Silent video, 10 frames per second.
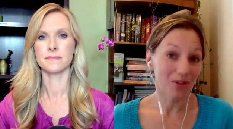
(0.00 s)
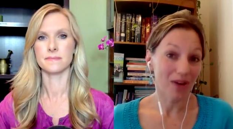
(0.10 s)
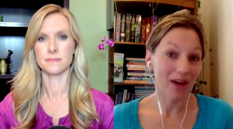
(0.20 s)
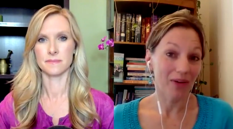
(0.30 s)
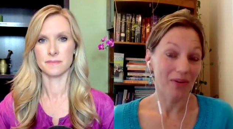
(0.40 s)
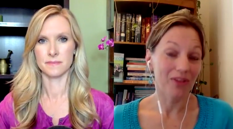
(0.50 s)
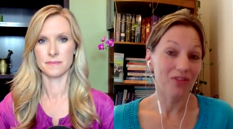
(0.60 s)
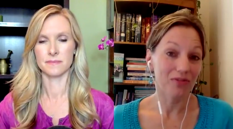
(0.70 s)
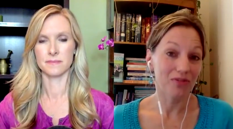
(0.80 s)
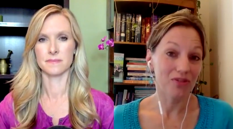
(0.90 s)
Speaker 1: for your health in
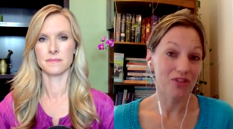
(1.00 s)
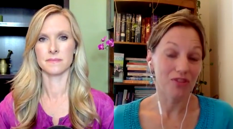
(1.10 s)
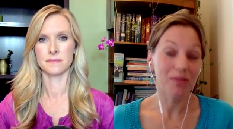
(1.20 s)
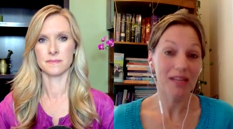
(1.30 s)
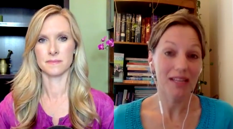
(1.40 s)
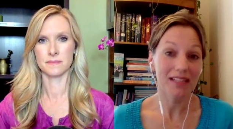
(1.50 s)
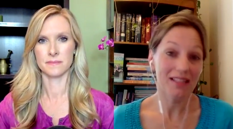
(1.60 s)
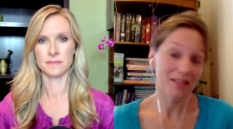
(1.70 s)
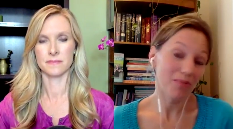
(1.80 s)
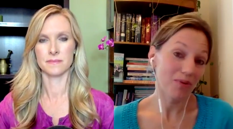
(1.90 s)
your future because
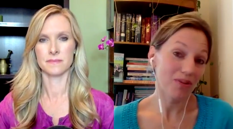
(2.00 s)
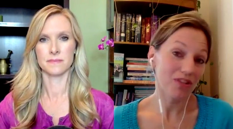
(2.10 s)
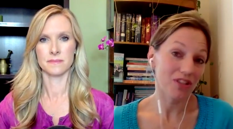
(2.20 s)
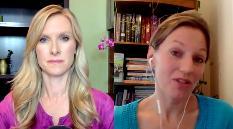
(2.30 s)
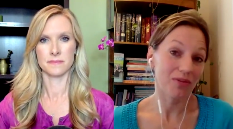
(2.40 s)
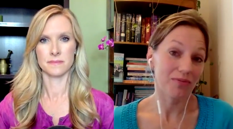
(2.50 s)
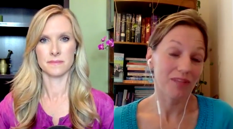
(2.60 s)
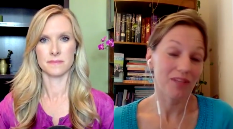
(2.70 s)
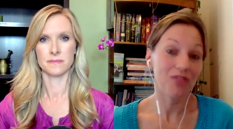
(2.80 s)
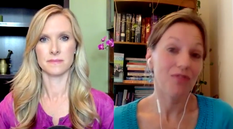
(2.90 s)
it's important to you
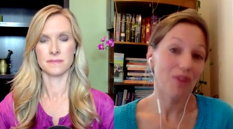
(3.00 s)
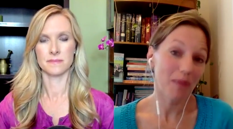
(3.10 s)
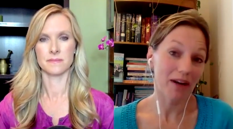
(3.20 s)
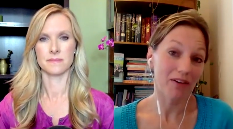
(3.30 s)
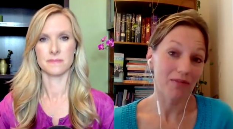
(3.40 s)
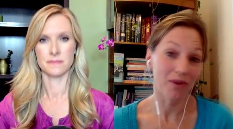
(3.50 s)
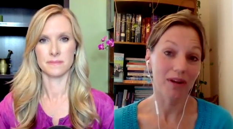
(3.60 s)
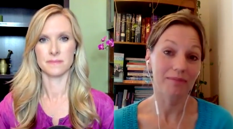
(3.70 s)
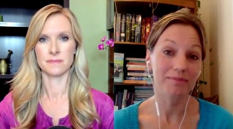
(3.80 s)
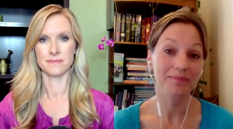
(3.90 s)
and you feel better for
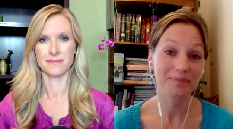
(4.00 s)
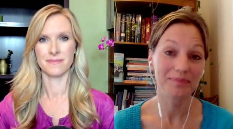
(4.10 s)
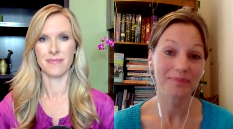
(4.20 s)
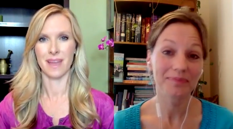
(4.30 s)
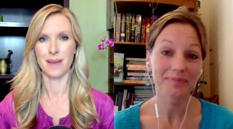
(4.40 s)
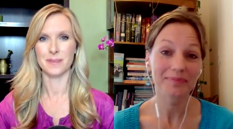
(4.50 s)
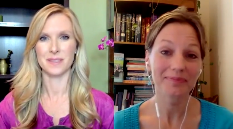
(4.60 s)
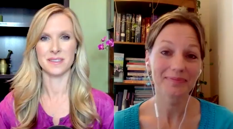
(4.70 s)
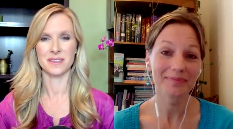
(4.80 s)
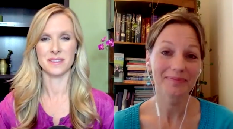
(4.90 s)
it.
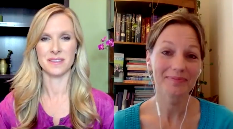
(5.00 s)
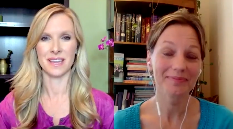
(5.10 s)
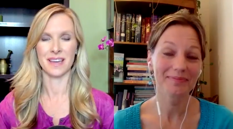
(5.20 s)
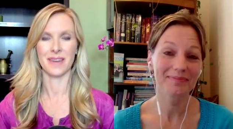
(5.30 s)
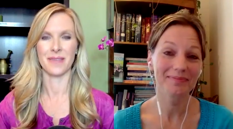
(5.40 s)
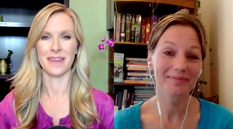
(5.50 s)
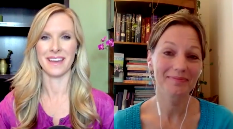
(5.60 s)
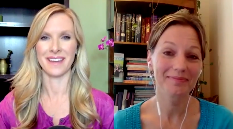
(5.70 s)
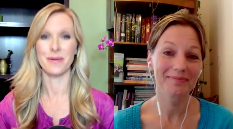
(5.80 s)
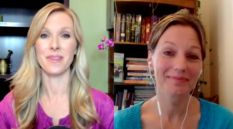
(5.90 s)
Speaker 2: Absolutely.
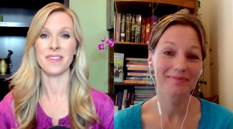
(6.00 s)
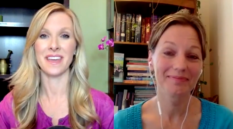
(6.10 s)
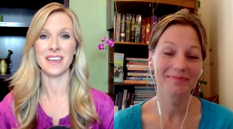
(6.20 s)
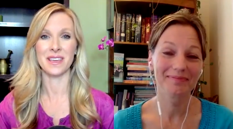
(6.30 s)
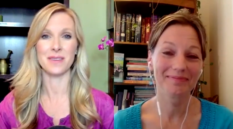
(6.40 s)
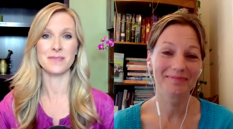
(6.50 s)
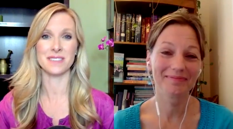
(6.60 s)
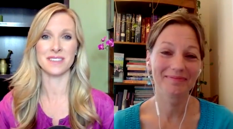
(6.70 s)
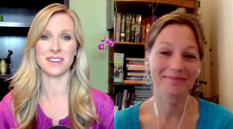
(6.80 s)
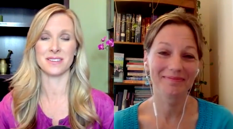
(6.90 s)
Okay. Well, thank you,
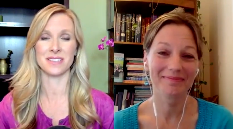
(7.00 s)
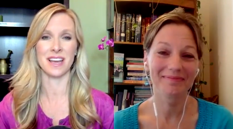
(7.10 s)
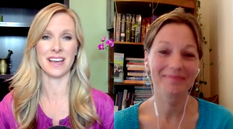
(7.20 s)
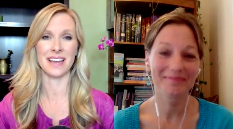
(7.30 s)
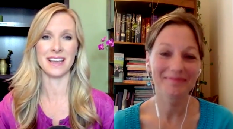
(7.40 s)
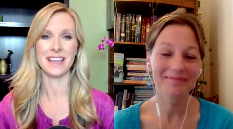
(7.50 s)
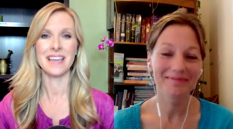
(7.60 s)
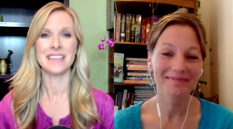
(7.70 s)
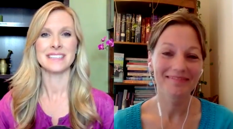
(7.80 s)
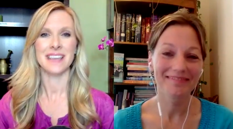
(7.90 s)
Dr. Doni.
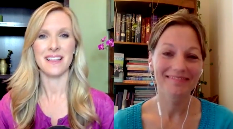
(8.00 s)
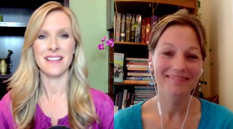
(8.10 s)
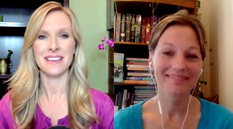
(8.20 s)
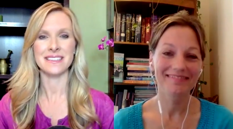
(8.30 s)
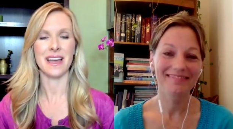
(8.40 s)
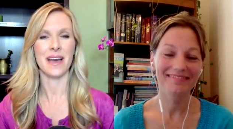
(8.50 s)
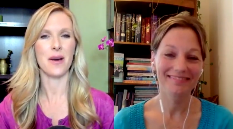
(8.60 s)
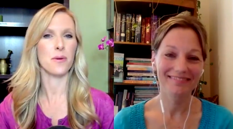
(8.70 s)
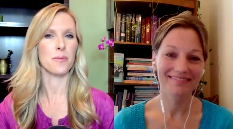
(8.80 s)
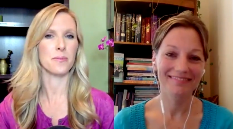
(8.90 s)
Tell us
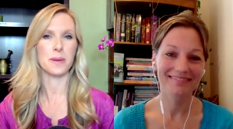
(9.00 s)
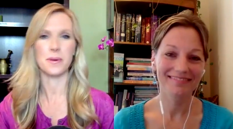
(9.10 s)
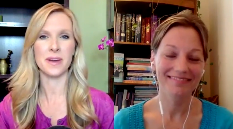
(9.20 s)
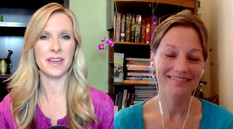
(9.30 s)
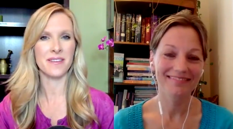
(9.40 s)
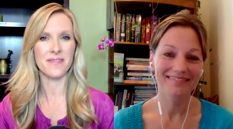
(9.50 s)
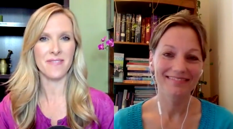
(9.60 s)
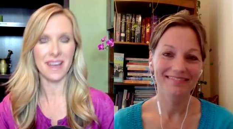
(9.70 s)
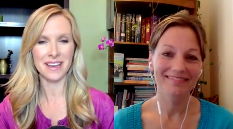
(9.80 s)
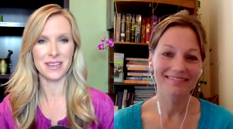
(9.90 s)
how people can
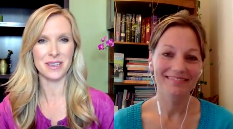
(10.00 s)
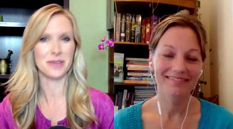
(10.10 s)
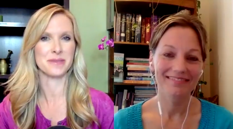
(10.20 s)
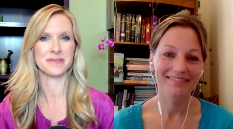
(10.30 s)
find you.